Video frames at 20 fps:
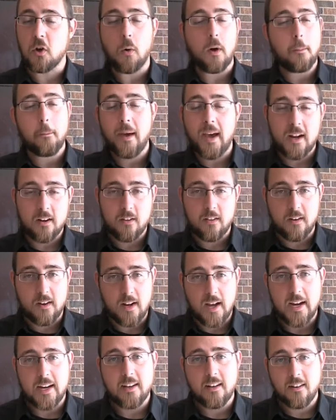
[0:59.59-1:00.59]
going back to the
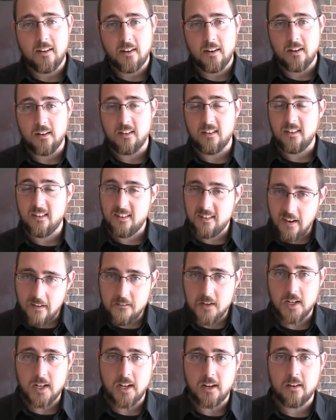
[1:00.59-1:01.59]

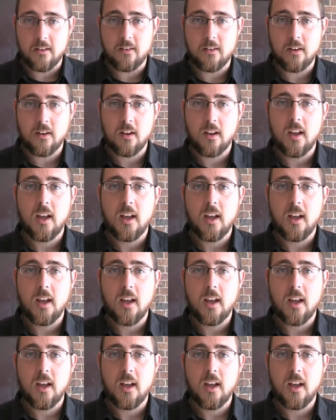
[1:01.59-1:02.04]
1970s,